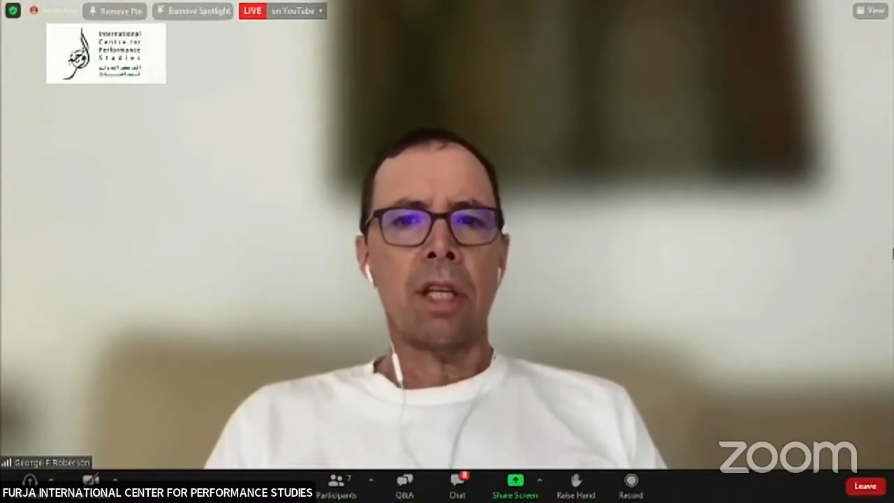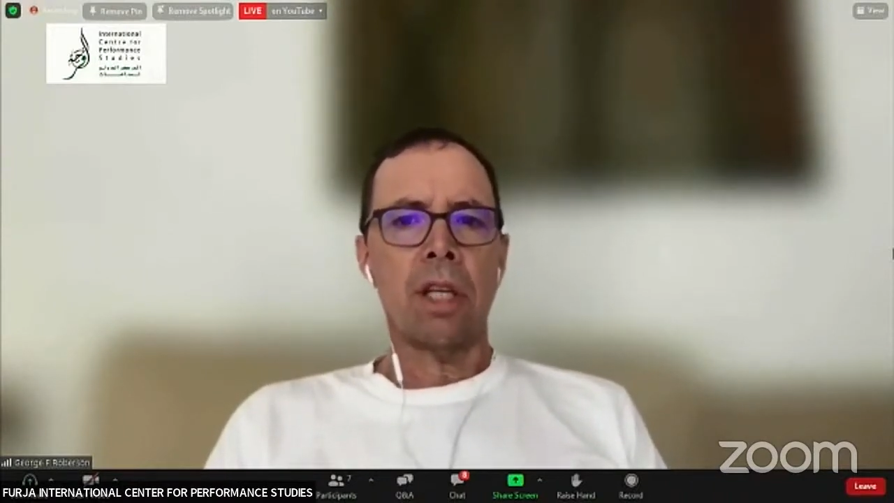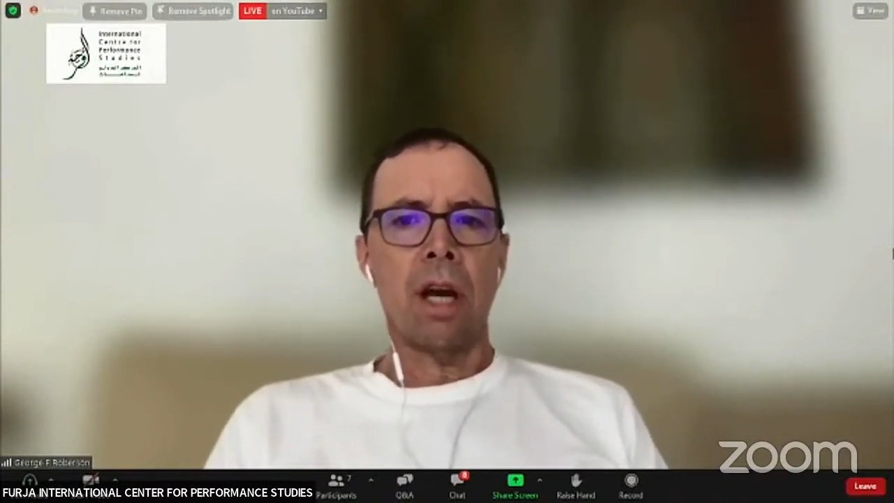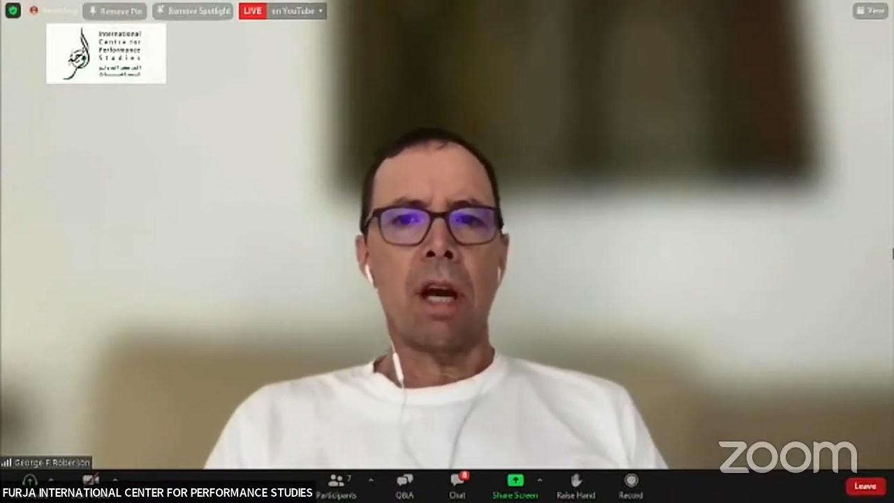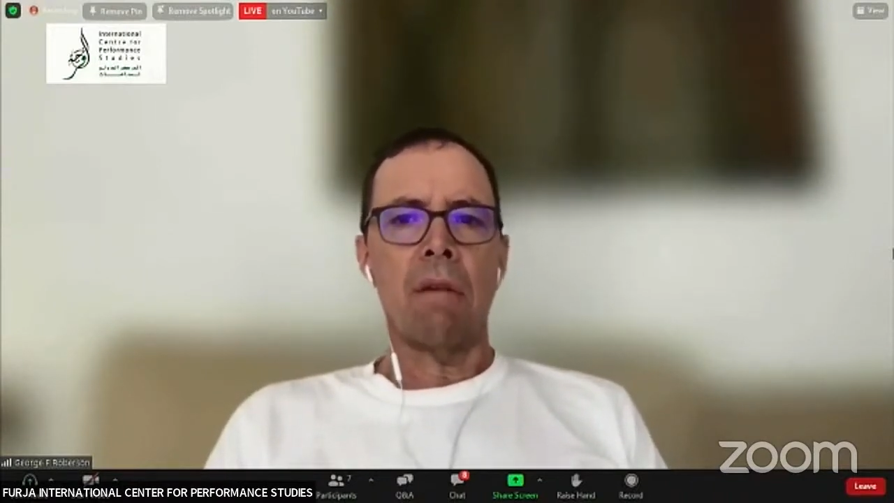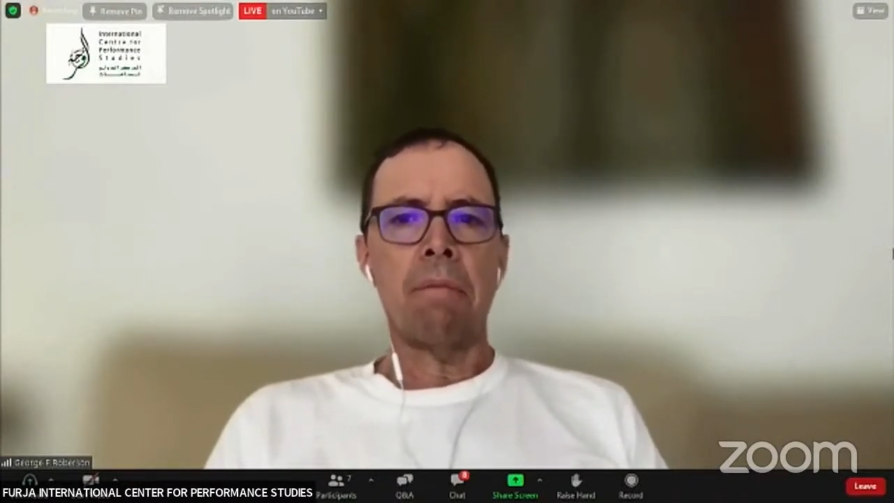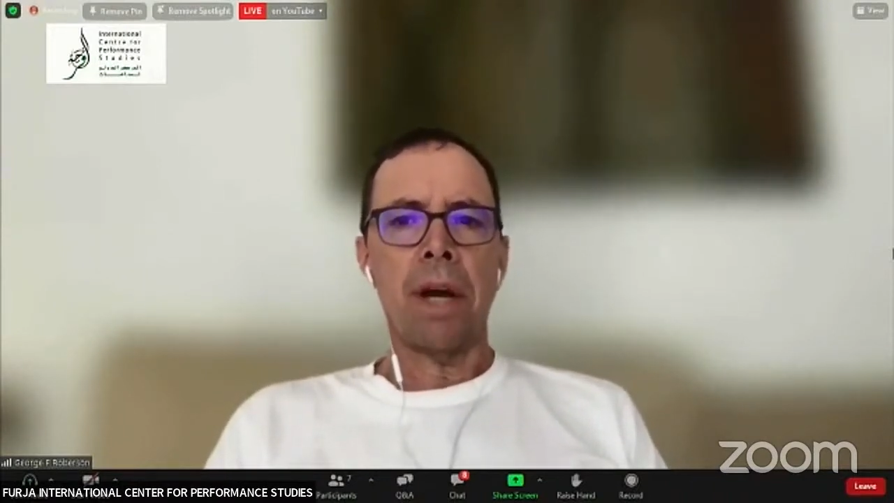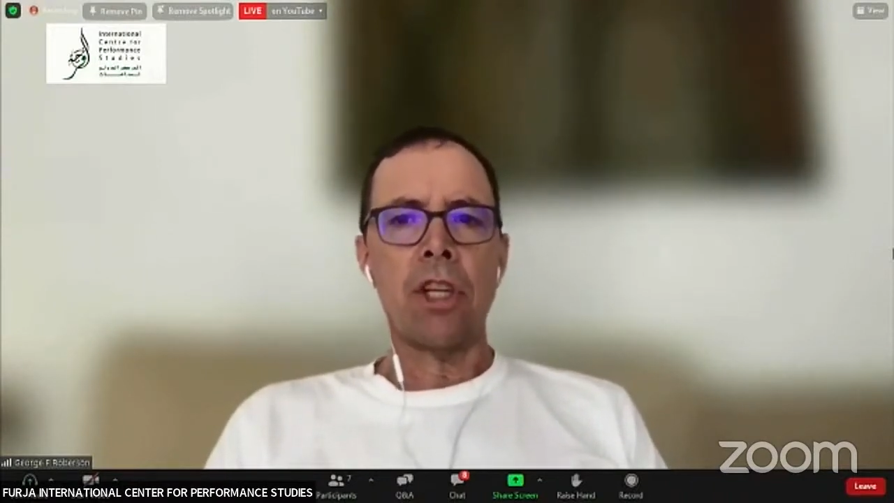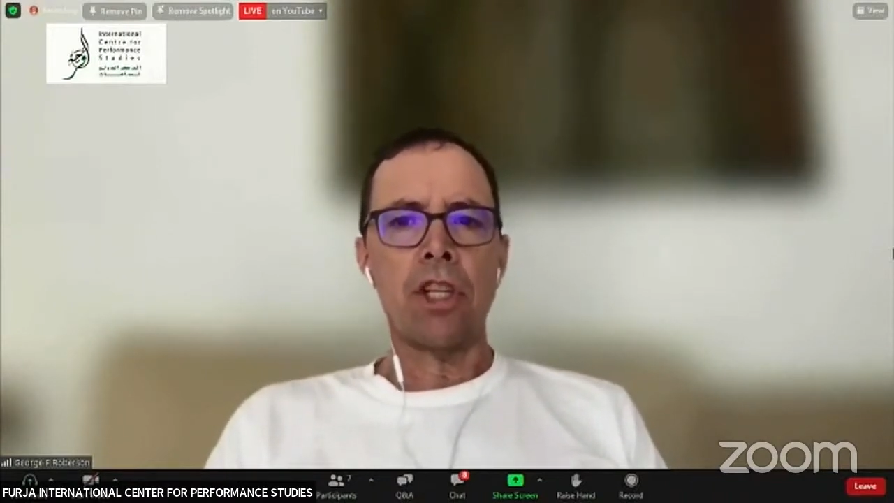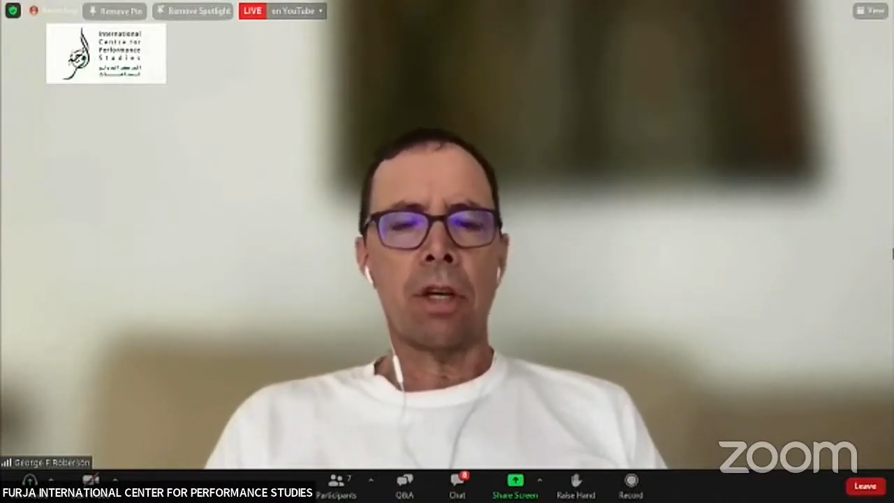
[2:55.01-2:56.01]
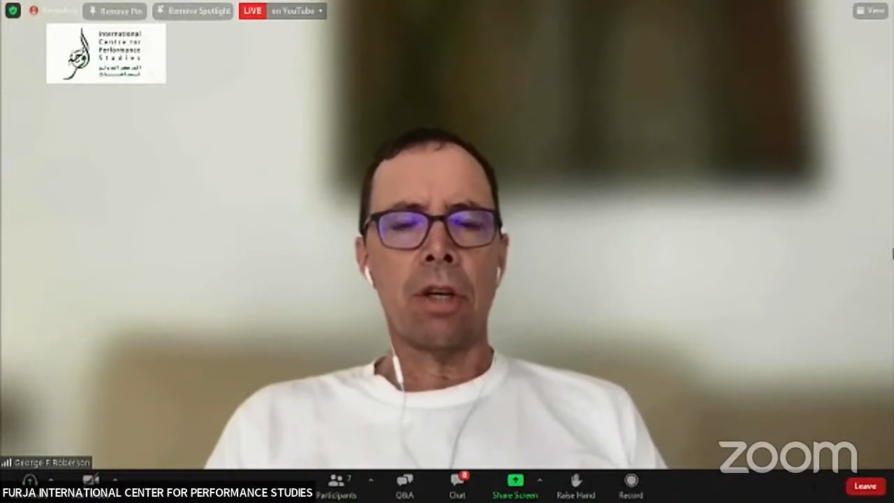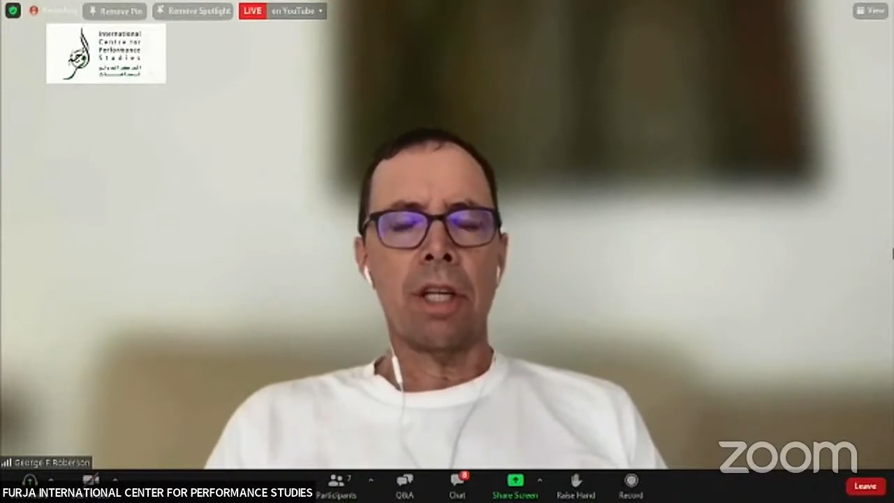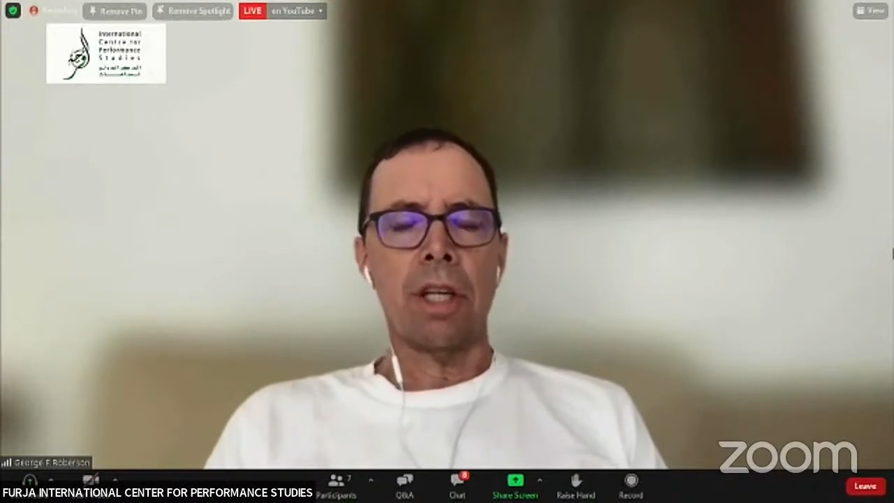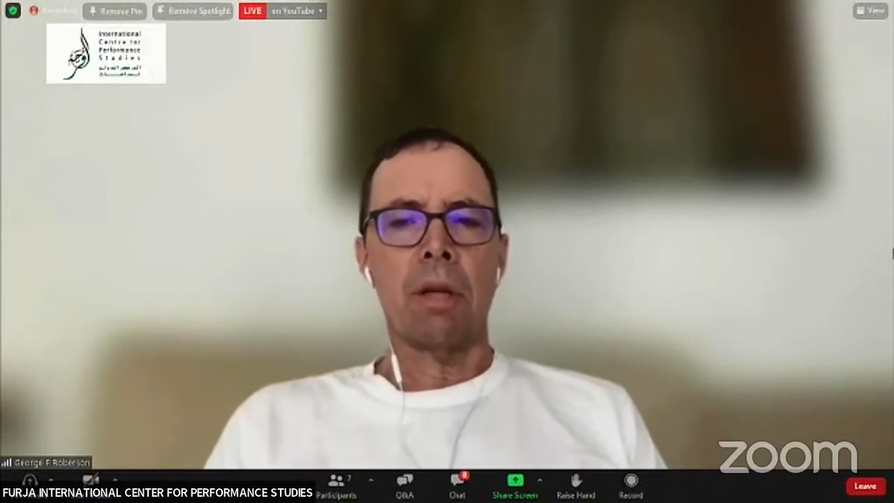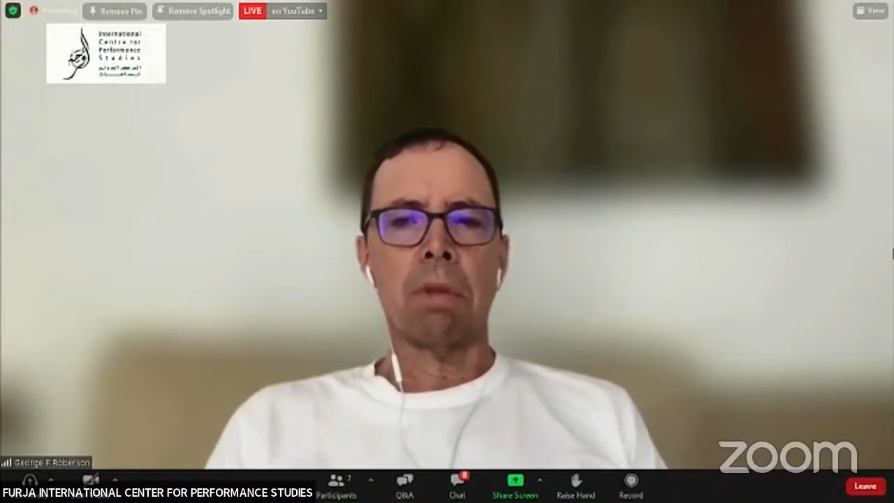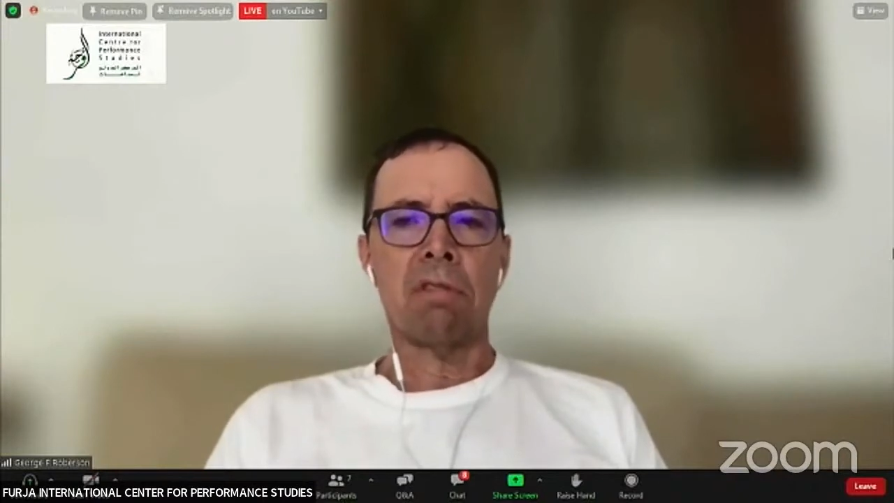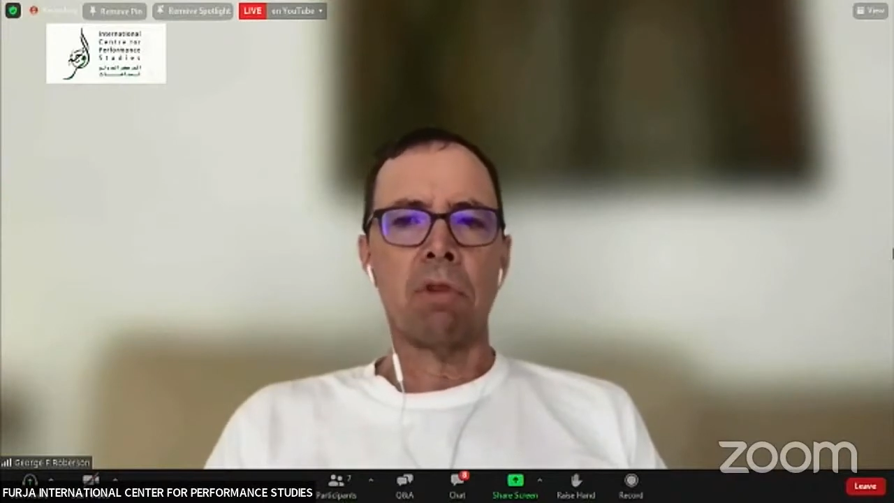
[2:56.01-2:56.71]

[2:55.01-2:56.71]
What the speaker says: of my journey in performance